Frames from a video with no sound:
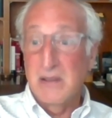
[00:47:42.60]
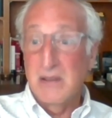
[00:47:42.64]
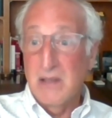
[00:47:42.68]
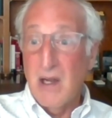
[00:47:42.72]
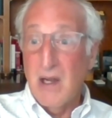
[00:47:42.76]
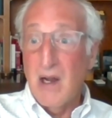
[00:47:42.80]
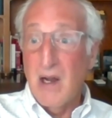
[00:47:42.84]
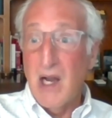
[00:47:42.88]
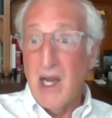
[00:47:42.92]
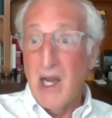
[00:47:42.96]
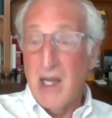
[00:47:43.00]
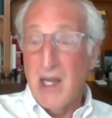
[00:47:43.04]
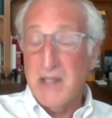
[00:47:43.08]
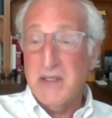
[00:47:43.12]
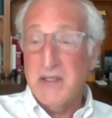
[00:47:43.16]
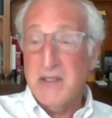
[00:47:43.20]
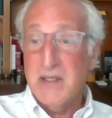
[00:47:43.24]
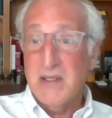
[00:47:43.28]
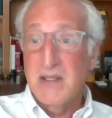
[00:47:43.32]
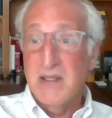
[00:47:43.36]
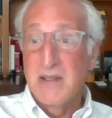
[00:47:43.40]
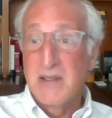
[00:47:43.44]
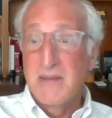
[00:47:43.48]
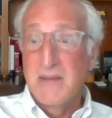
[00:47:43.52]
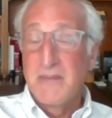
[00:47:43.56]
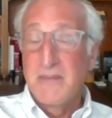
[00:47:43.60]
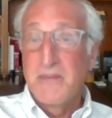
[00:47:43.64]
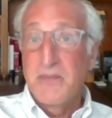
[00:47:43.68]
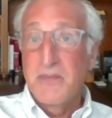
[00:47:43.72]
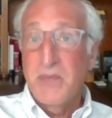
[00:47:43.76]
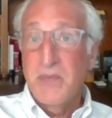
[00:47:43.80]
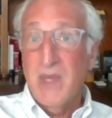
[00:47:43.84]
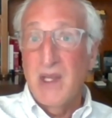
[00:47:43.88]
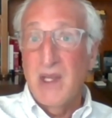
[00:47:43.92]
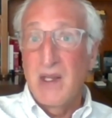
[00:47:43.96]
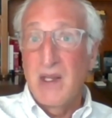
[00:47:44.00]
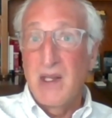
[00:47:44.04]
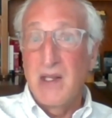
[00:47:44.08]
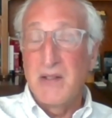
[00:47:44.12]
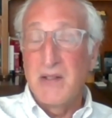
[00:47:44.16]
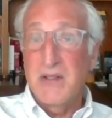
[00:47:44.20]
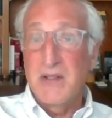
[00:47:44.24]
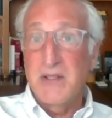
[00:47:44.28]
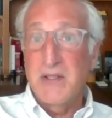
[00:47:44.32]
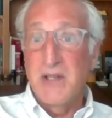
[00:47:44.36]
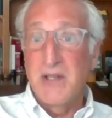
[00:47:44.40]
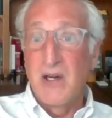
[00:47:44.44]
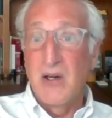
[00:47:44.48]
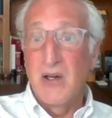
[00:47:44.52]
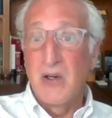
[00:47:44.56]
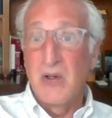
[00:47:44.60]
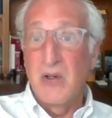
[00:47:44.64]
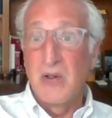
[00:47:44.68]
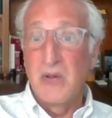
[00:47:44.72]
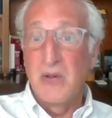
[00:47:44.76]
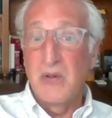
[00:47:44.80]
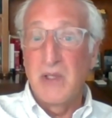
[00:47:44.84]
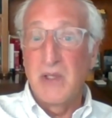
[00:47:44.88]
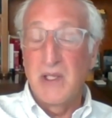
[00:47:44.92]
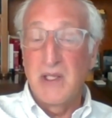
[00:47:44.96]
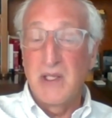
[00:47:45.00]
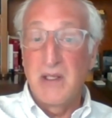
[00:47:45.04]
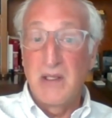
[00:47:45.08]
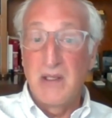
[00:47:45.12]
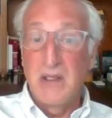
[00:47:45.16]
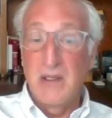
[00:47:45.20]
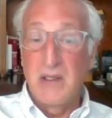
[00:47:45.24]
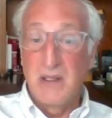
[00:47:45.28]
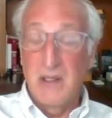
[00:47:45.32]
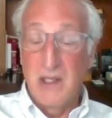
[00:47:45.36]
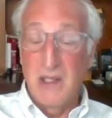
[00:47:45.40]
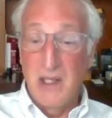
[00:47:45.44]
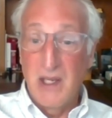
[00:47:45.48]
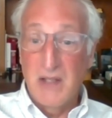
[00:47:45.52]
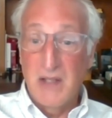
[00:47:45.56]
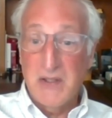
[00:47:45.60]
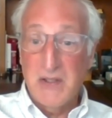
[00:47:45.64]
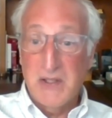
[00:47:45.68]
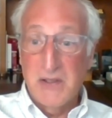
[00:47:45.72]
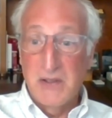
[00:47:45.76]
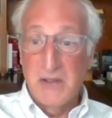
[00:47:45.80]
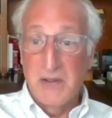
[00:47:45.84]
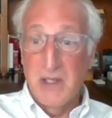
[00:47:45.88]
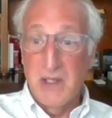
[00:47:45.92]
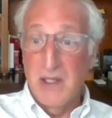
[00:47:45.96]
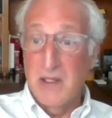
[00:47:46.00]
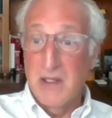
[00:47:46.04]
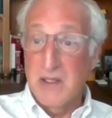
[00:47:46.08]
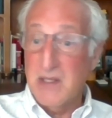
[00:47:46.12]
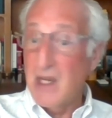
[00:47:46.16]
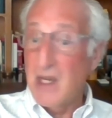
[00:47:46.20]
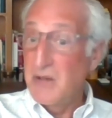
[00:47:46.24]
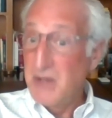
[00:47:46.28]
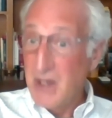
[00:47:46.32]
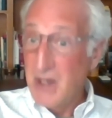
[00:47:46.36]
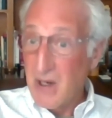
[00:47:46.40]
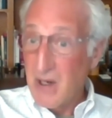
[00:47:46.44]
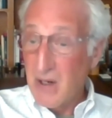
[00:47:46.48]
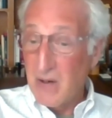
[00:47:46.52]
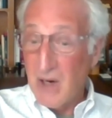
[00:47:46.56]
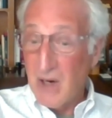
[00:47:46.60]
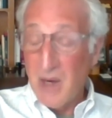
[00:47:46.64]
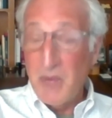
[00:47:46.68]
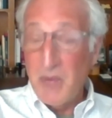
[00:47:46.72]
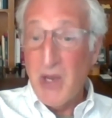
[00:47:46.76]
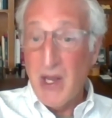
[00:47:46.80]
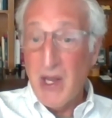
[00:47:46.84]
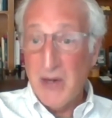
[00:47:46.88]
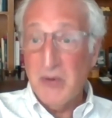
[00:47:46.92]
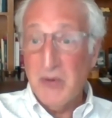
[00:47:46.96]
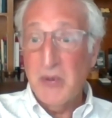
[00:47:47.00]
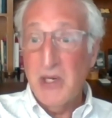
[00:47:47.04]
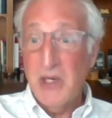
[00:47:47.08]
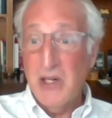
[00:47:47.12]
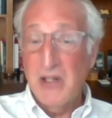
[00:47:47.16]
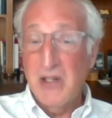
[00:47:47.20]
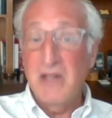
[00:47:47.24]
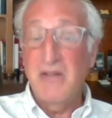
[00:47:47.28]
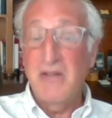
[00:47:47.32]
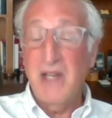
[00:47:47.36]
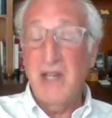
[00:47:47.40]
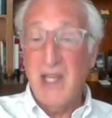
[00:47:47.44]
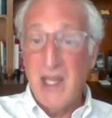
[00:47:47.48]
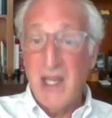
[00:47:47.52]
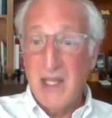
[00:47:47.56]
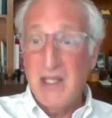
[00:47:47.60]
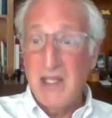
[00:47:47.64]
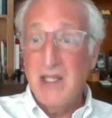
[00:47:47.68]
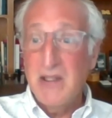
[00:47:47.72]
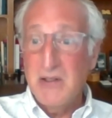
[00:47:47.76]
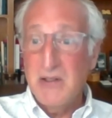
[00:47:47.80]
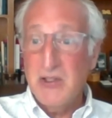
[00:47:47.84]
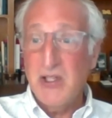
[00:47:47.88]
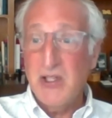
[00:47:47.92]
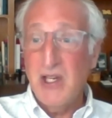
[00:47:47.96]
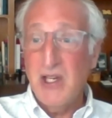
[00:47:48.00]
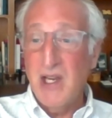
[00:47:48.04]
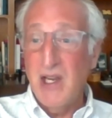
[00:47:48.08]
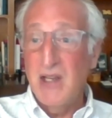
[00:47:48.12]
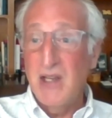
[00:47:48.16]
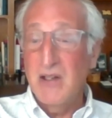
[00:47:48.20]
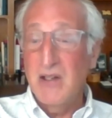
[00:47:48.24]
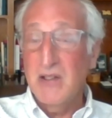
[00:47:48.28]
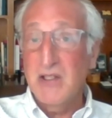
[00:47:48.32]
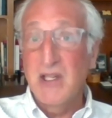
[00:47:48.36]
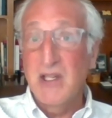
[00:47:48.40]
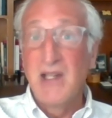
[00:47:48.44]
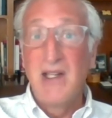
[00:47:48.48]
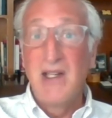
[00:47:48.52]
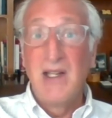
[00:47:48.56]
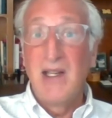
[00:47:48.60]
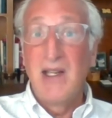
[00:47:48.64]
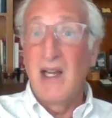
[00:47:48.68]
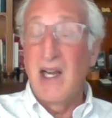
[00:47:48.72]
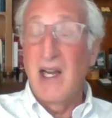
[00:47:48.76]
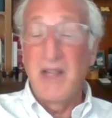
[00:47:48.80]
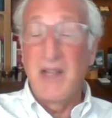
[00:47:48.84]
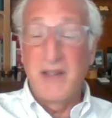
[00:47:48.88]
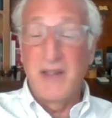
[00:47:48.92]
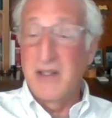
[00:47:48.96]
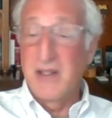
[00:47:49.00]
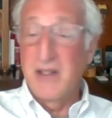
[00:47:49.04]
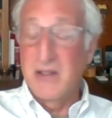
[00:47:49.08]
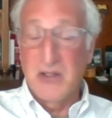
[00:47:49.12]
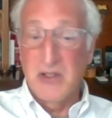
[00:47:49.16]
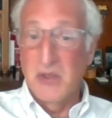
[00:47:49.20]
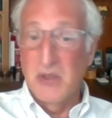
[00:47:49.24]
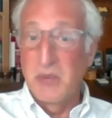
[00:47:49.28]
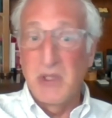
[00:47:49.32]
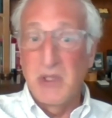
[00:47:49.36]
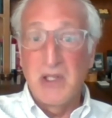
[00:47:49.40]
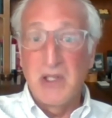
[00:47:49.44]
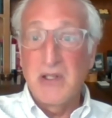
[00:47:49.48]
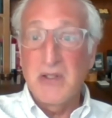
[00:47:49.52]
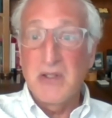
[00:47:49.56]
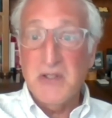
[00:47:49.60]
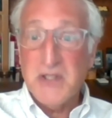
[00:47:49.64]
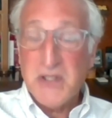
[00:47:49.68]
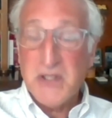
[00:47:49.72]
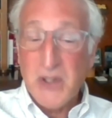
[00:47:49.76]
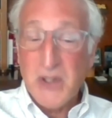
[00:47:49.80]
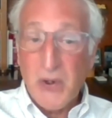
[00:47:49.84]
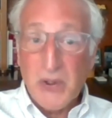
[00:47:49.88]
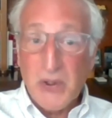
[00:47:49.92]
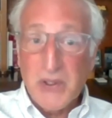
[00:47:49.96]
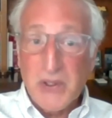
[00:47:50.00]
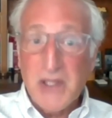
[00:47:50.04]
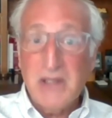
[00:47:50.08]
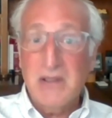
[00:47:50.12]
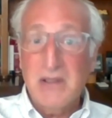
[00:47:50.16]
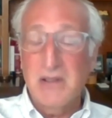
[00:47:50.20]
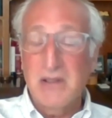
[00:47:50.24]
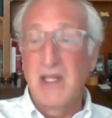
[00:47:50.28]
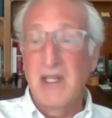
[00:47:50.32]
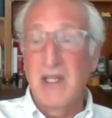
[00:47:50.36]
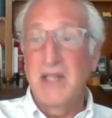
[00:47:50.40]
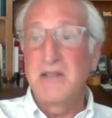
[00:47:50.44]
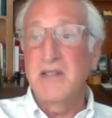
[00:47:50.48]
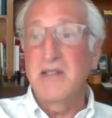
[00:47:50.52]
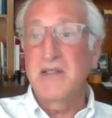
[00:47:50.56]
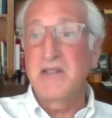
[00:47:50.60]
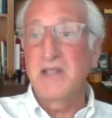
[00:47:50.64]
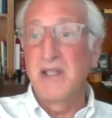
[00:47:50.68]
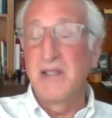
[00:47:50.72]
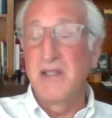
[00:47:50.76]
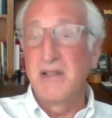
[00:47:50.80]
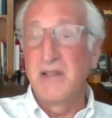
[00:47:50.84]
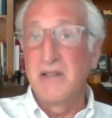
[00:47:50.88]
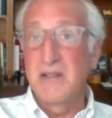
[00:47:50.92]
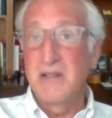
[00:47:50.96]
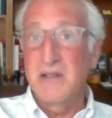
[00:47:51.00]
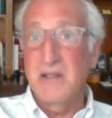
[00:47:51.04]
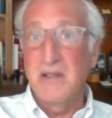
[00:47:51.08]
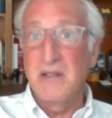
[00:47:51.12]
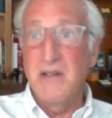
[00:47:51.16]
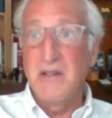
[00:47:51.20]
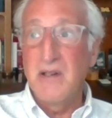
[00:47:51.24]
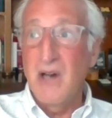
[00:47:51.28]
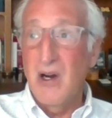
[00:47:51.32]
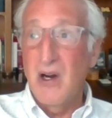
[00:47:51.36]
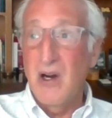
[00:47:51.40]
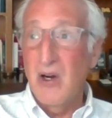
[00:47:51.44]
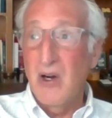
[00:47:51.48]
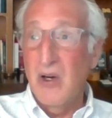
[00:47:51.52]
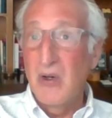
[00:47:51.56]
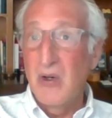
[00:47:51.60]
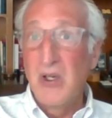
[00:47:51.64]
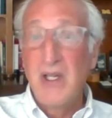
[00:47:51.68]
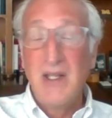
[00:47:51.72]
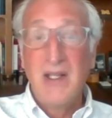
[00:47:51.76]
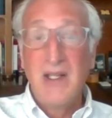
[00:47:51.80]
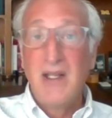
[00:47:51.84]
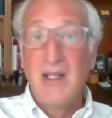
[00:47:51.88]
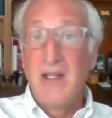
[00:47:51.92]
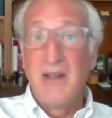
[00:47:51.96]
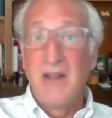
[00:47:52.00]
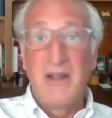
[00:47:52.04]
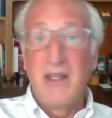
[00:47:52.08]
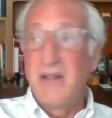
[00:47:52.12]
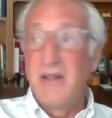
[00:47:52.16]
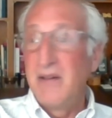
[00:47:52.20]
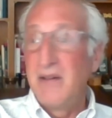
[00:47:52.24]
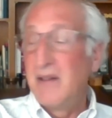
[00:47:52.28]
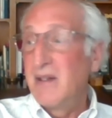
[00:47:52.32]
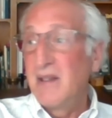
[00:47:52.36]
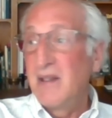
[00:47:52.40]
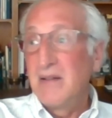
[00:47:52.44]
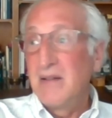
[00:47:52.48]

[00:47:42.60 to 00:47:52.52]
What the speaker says: is lost. And so the answer is no, I'm not aware of any change. I think it should be consoling to legislators to know that